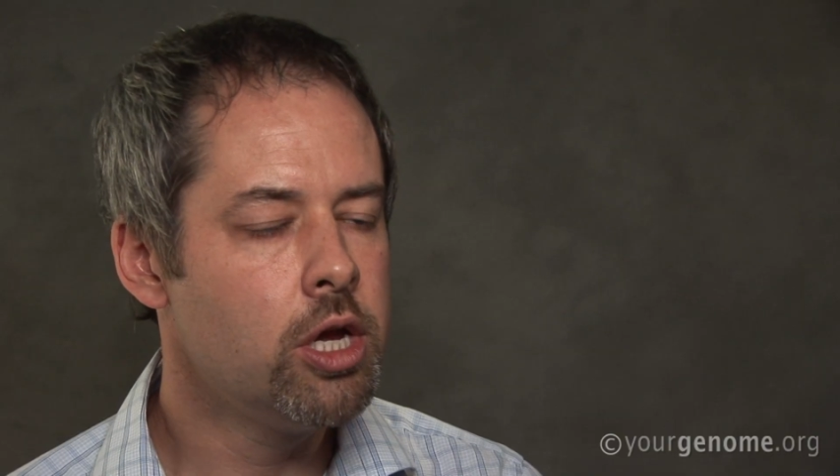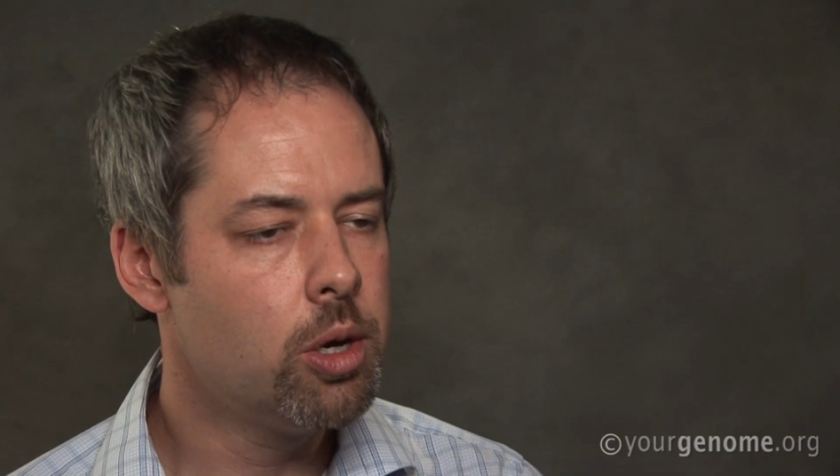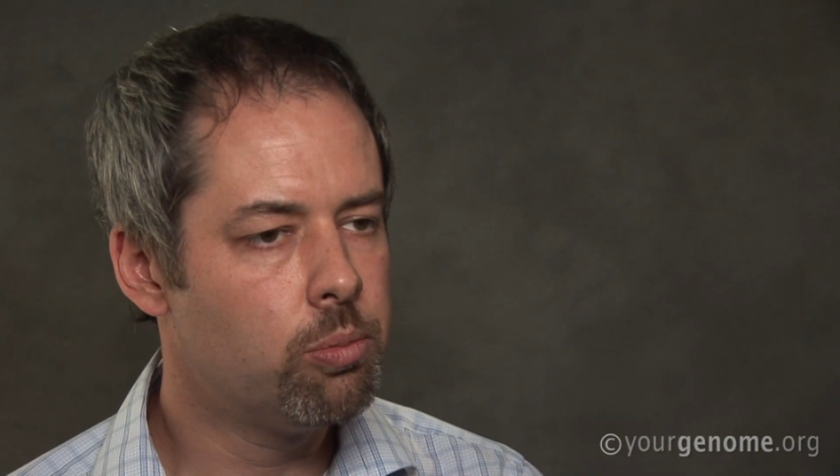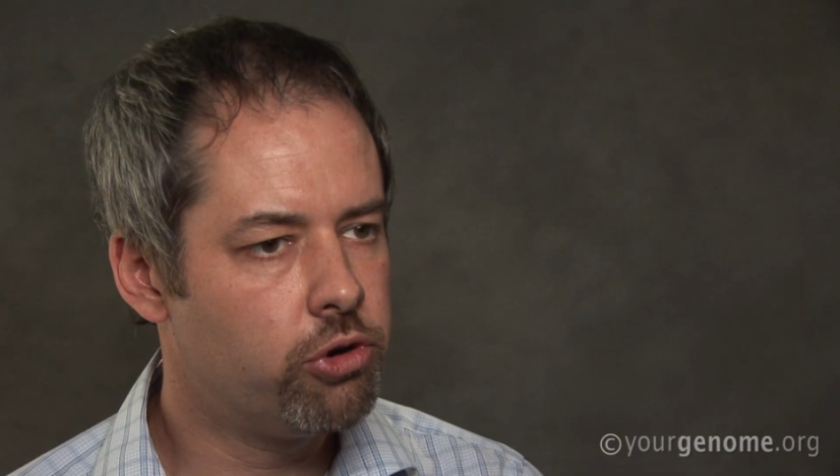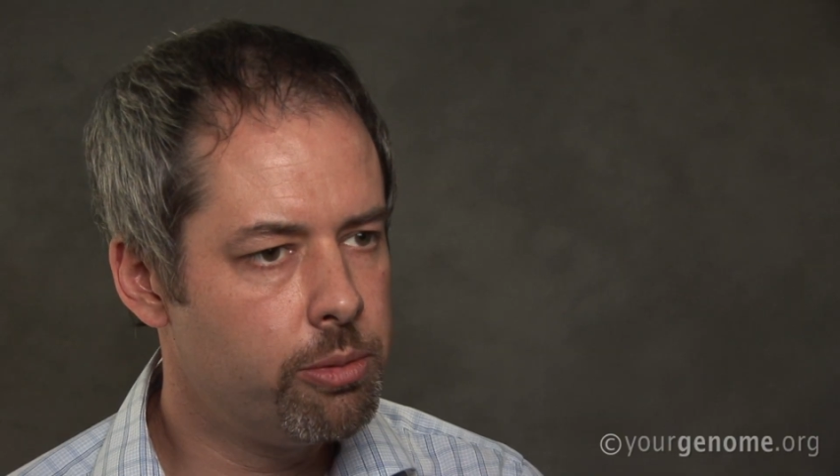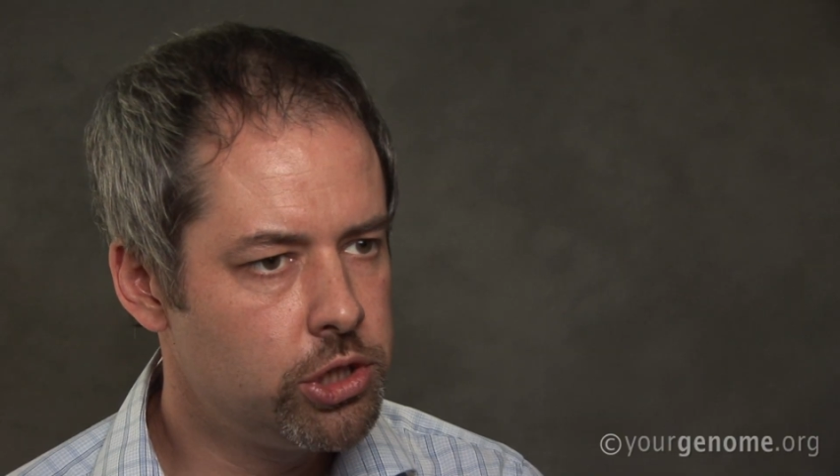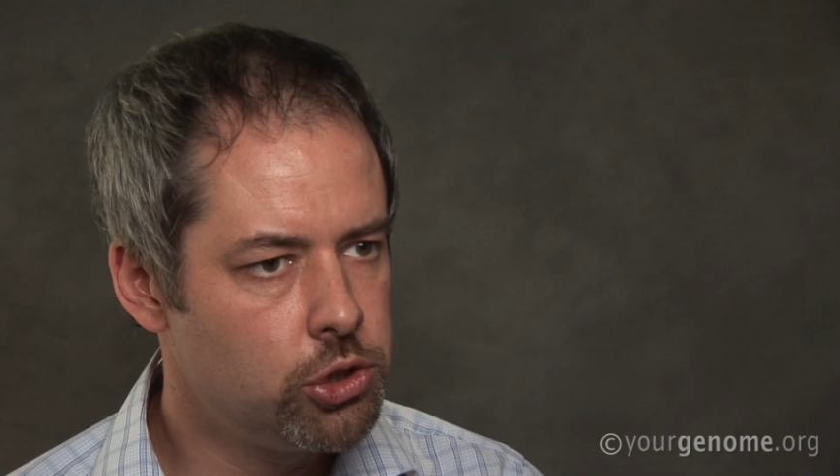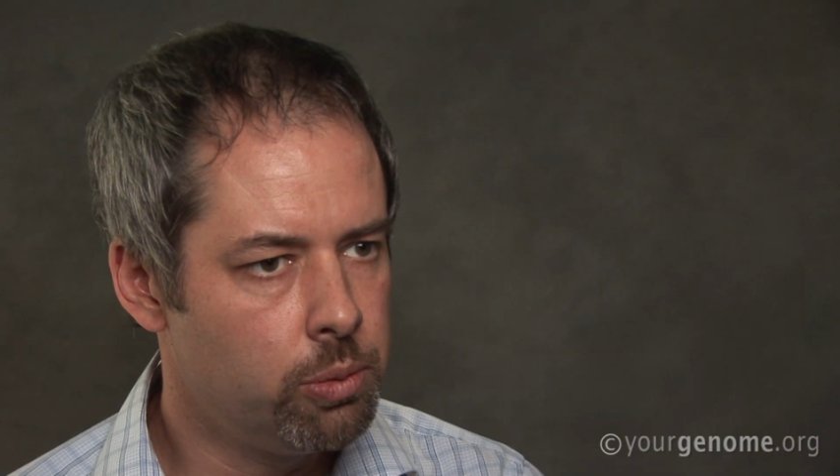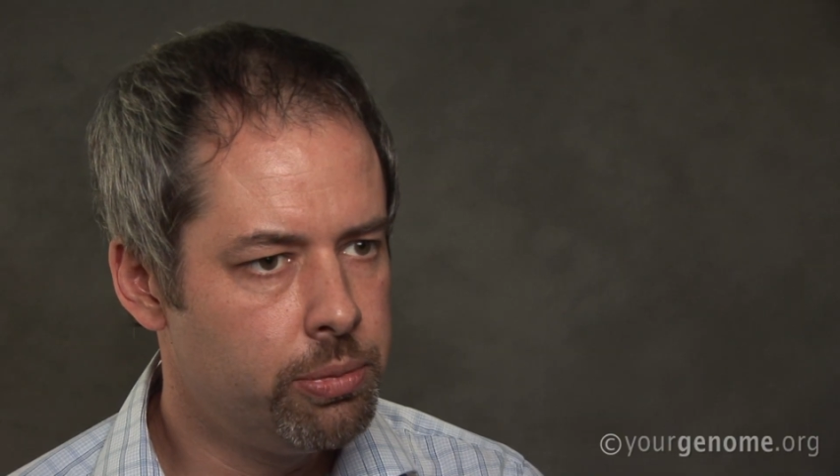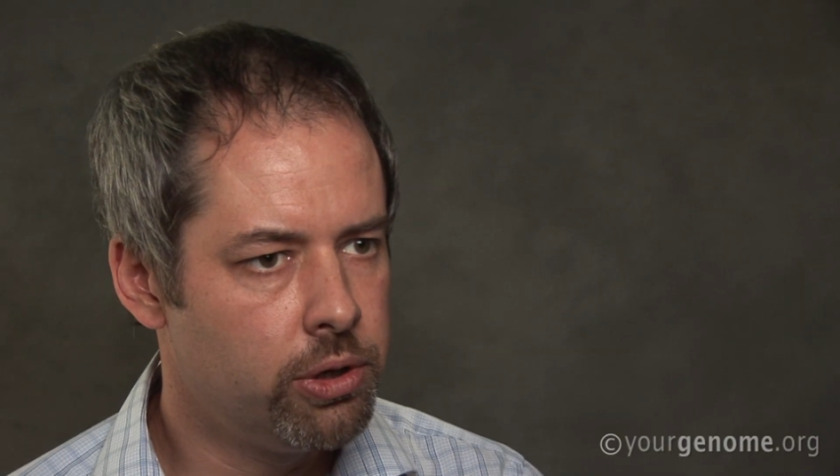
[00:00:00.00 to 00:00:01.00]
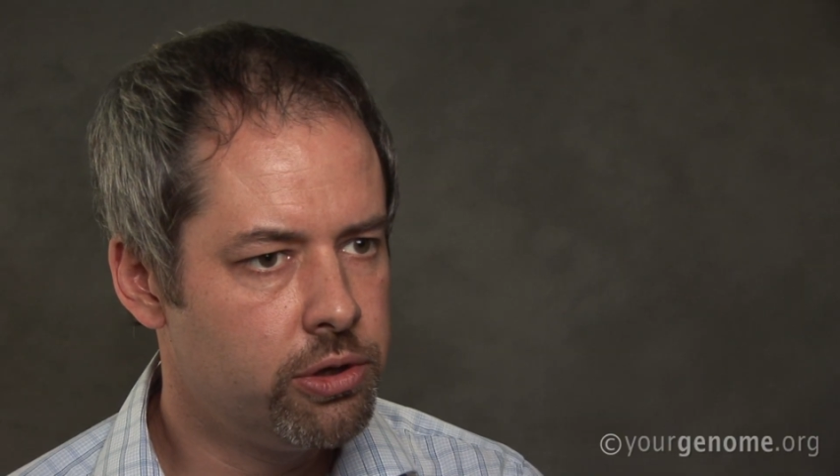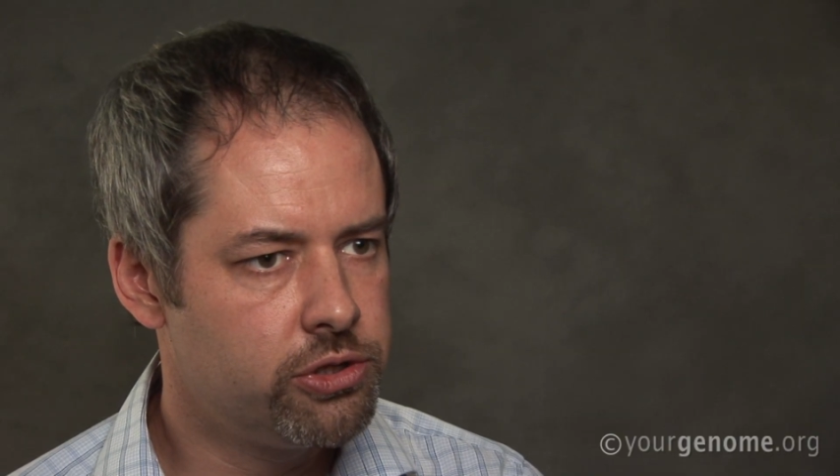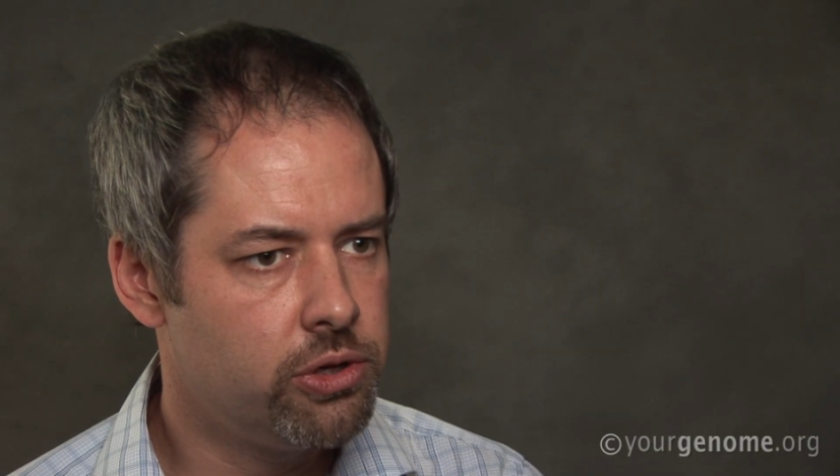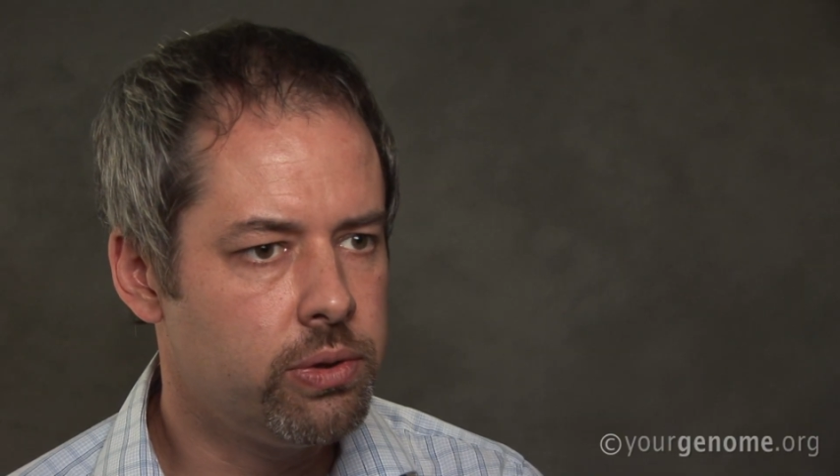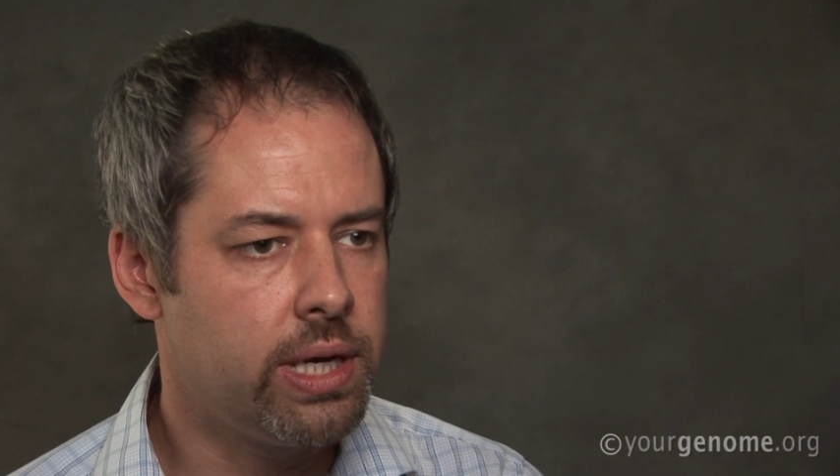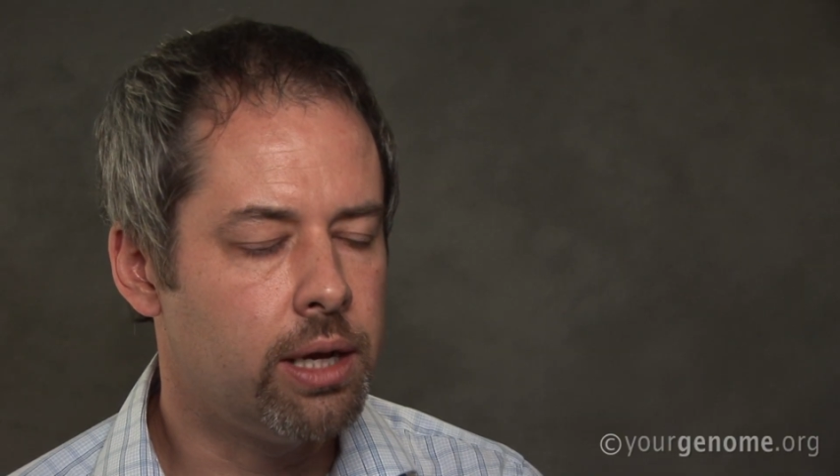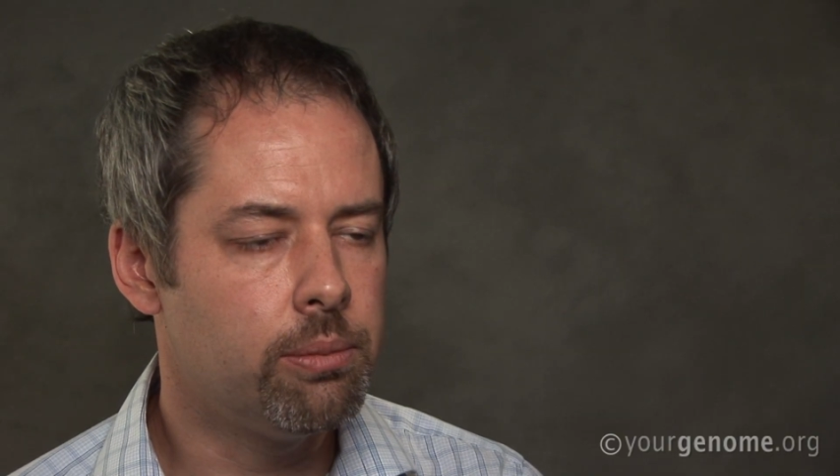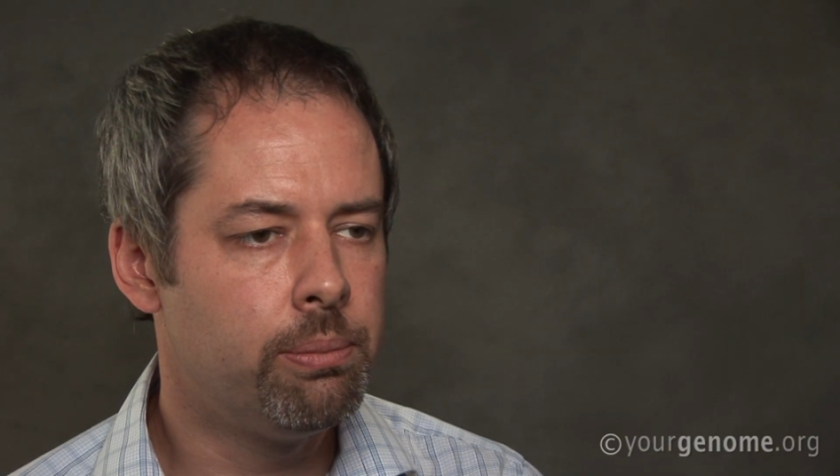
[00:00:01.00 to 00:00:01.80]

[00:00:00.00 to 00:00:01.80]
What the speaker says: premature birth, so you get